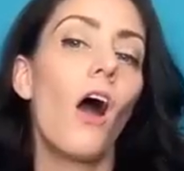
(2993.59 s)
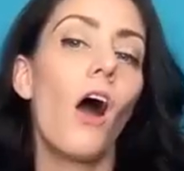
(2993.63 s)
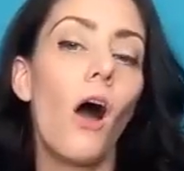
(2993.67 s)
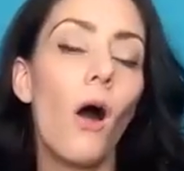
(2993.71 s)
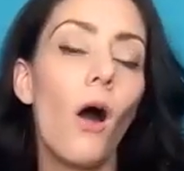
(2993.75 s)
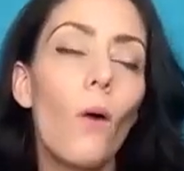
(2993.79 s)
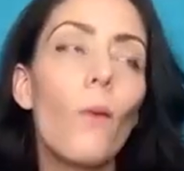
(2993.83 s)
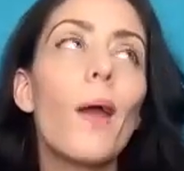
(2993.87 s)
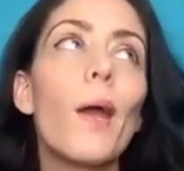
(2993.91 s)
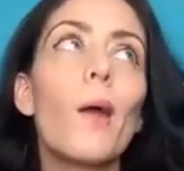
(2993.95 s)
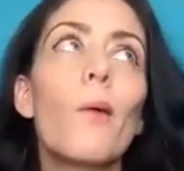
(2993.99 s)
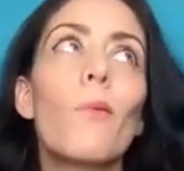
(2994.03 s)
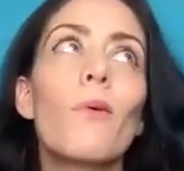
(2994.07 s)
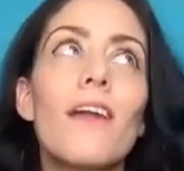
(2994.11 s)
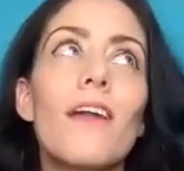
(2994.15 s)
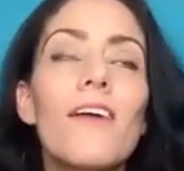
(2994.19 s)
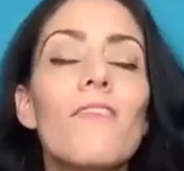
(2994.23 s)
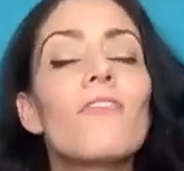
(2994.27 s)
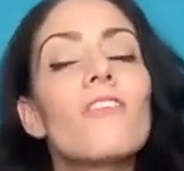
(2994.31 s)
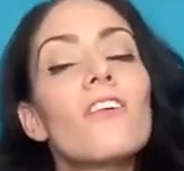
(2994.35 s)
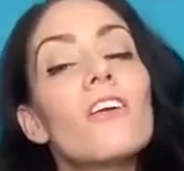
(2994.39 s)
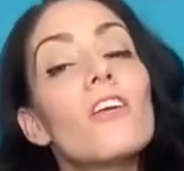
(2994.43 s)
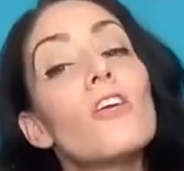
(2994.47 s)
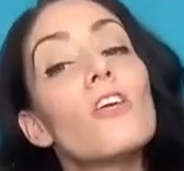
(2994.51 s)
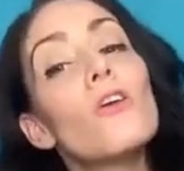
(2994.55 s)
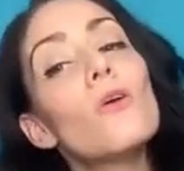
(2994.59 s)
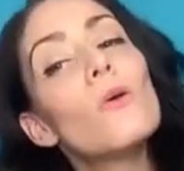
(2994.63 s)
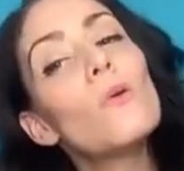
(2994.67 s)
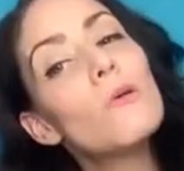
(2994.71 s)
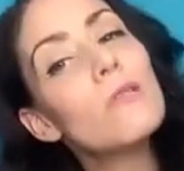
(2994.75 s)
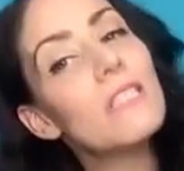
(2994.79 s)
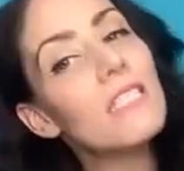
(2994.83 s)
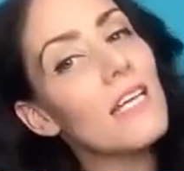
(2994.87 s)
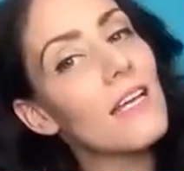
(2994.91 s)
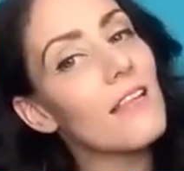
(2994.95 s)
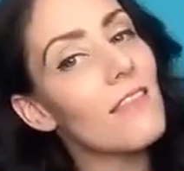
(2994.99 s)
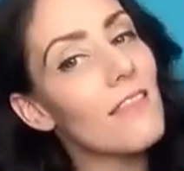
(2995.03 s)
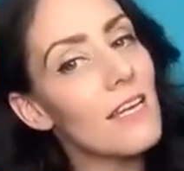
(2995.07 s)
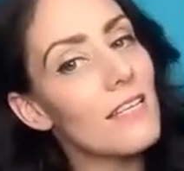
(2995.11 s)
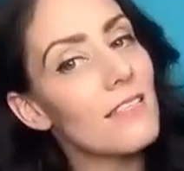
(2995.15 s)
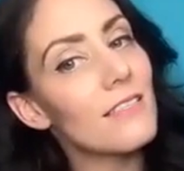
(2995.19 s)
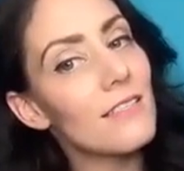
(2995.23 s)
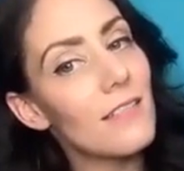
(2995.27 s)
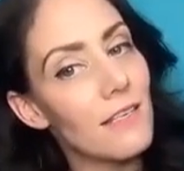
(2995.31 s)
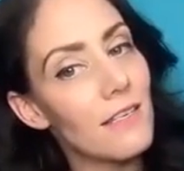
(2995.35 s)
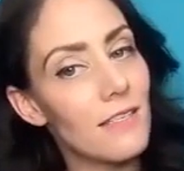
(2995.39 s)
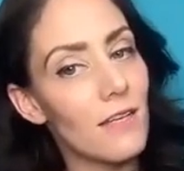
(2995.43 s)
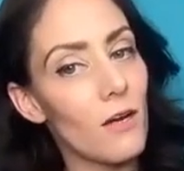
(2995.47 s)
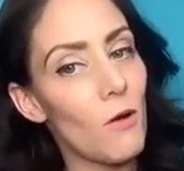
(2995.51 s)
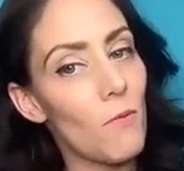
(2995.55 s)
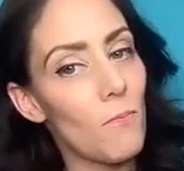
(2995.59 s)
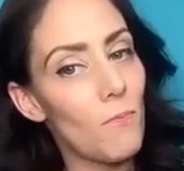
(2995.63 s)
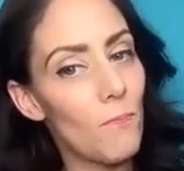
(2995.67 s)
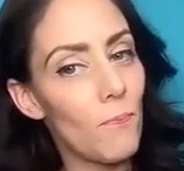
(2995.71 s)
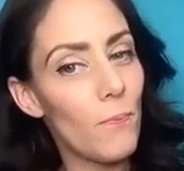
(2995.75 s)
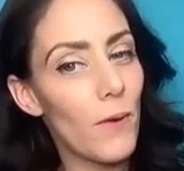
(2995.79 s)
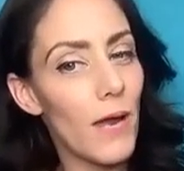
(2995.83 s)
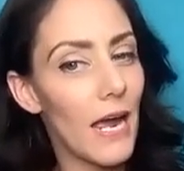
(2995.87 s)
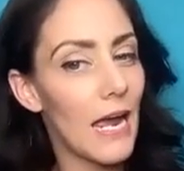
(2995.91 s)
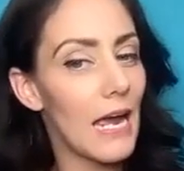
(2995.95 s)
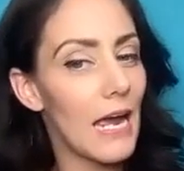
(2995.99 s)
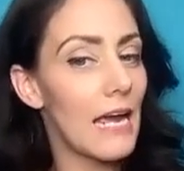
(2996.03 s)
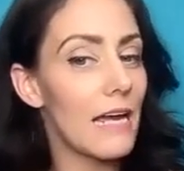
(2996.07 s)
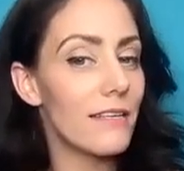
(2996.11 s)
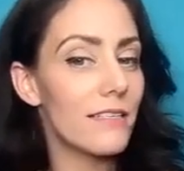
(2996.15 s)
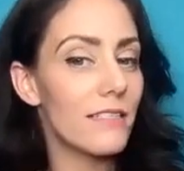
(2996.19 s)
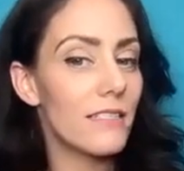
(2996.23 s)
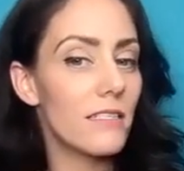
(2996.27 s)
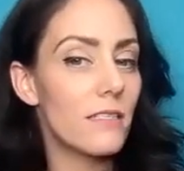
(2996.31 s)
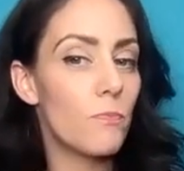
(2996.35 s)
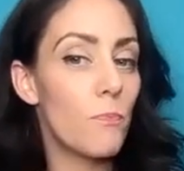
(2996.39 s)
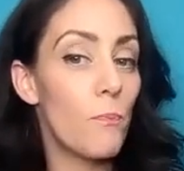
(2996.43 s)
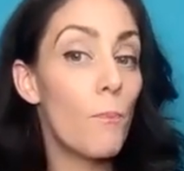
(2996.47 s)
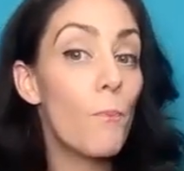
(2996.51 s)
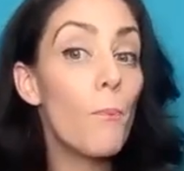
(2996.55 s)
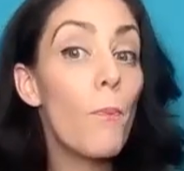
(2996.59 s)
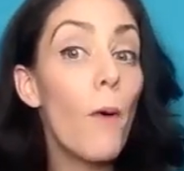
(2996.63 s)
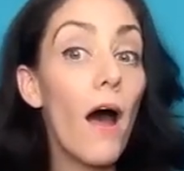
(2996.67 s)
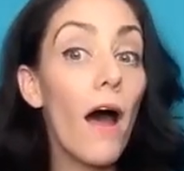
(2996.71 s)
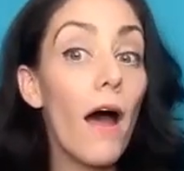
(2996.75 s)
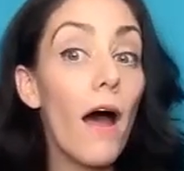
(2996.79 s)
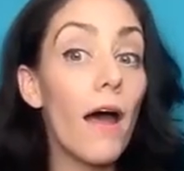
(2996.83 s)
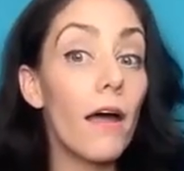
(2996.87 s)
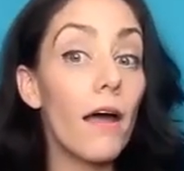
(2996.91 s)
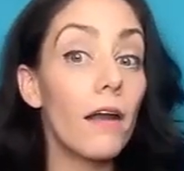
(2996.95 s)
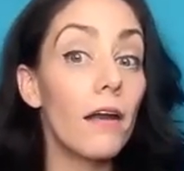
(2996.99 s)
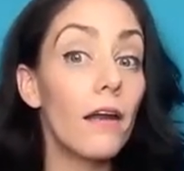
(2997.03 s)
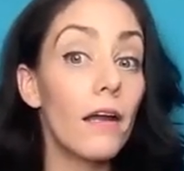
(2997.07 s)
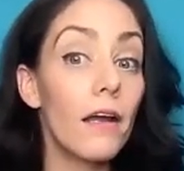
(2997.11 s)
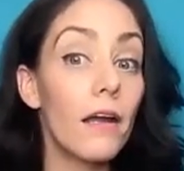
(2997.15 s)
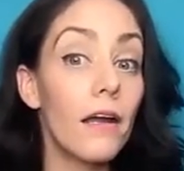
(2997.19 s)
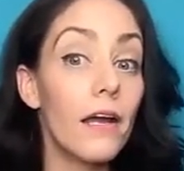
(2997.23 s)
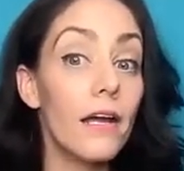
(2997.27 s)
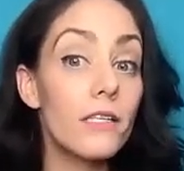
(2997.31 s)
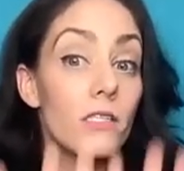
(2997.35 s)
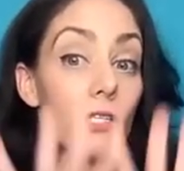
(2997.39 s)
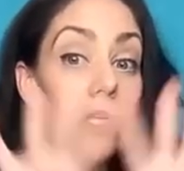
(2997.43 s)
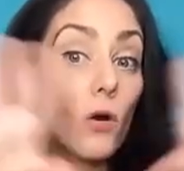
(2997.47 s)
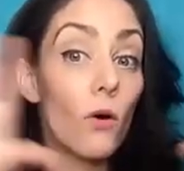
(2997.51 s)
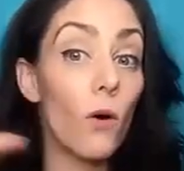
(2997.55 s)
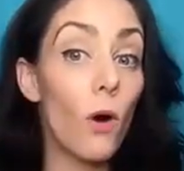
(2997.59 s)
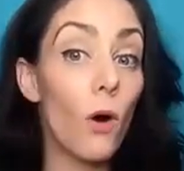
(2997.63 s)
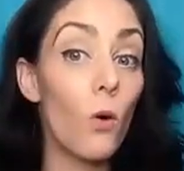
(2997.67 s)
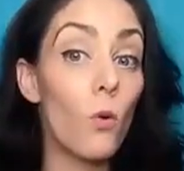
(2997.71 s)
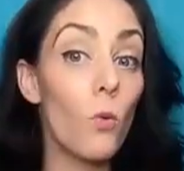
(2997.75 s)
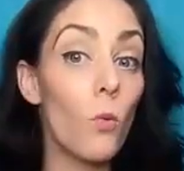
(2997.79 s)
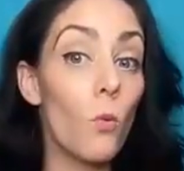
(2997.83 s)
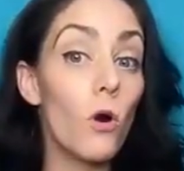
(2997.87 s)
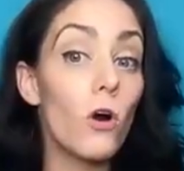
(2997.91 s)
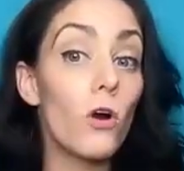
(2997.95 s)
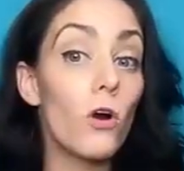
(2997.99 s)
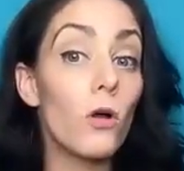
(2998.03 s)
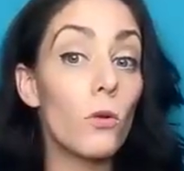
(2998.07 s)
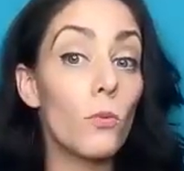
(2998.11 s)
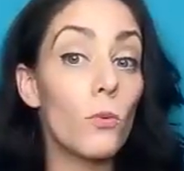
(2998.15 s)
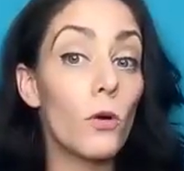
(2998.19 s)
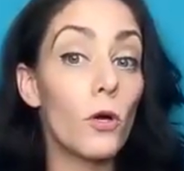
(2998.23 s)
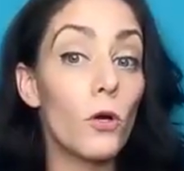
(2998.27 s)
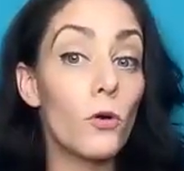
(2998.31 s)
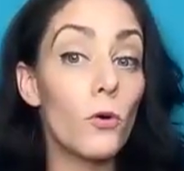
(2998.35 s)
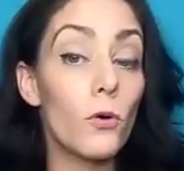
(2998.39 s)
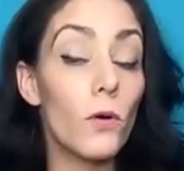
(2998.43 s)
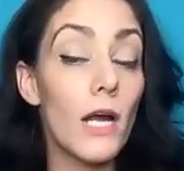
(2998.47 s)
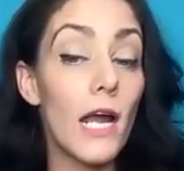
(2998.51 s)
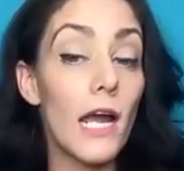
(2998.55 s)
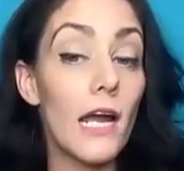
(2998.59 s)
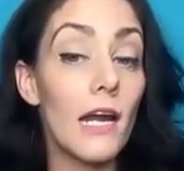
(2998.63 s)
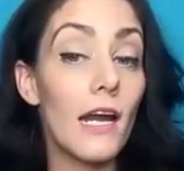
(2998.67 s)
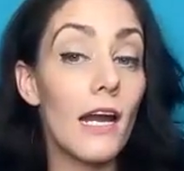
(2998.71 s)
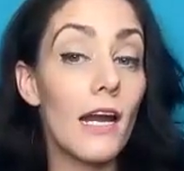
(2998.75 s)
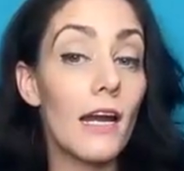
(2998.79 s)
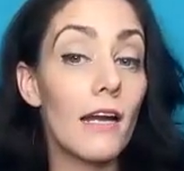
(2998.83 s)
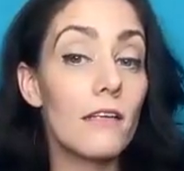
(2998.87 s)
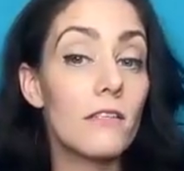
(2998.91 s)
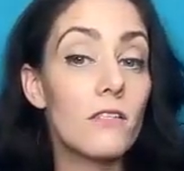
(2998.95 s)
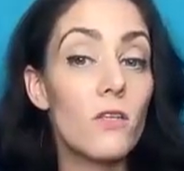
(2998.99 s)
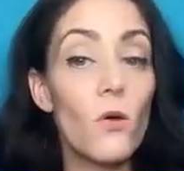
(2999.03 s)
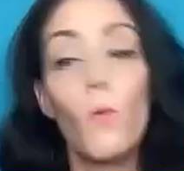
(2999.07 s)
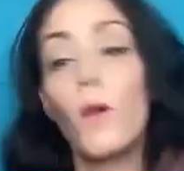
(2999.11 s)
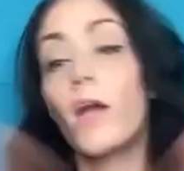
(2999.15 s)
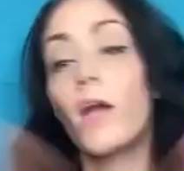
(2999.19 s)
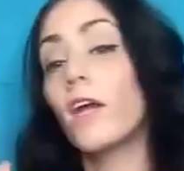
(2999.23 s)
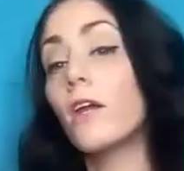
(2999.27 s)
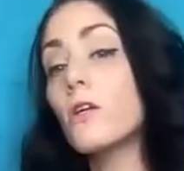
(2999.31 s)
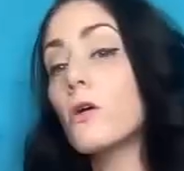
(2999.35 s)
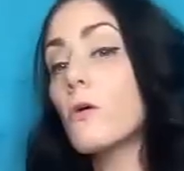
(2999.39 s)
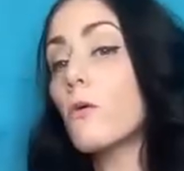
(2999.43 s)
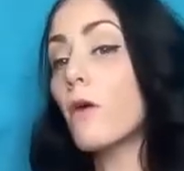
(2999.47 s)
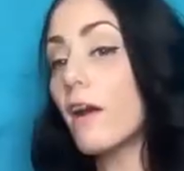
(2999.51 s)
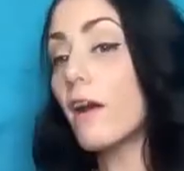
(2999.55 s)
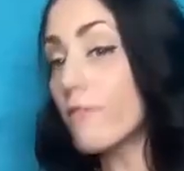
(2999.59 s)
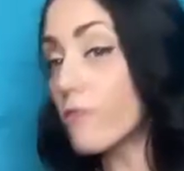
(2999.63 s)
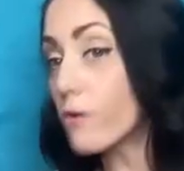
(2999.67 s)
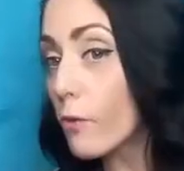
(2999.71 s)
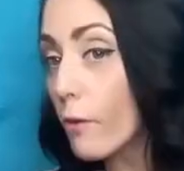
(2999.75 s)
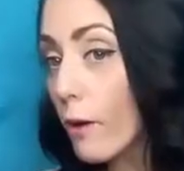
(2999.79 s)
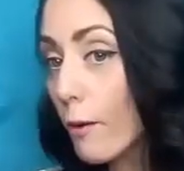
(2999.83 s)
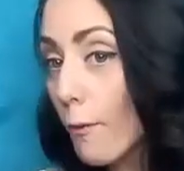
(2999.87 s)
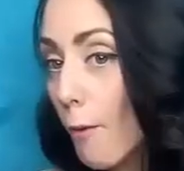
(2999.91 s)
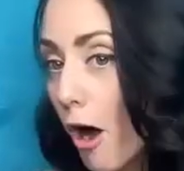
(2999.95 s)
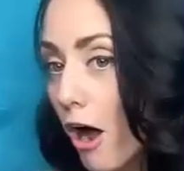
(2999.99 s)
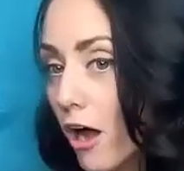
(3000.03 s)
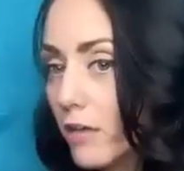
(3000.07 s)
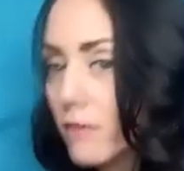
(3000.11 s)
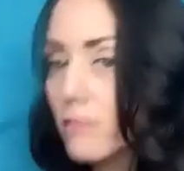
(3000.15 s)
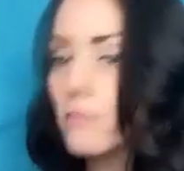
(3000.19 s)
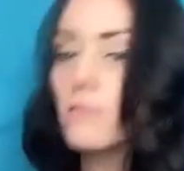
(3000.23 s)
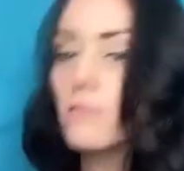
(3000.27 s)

okay, we're definitely using this as our base, but it's our own world we're creating, so we can do whatever we want.